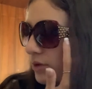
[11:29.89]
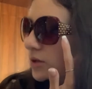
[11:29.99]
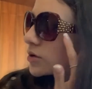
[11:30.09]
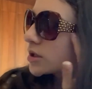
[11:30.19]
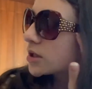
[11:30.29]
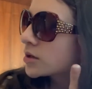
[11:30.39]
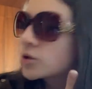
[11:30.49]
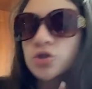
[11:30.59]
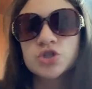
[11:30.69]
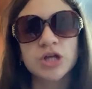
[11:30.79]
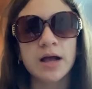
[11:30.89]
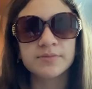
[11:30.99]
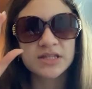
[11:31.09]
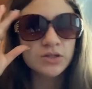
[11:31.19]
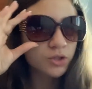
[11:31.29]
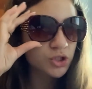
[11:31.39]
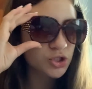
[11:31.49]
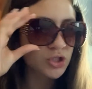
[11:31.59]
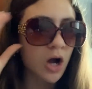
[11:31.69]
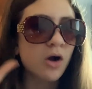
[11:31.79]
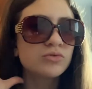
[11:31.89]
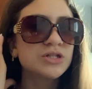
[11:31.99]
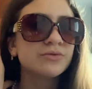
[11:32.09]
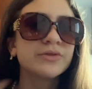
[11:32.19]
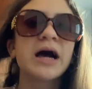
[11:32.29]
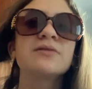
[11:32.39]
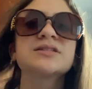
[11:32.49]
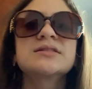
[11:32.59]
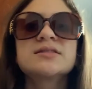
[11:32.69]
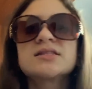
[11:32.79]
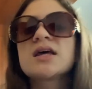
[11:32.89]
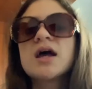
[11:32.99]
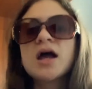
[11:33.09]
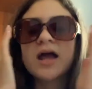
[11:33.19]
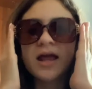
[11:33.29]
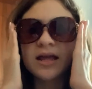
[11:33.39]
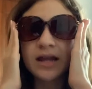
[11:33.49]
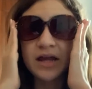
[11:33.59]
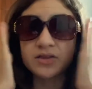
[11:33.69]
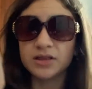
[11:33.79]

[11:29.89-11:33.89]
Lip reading: Like, look at the little gems. These are so 2000s, and I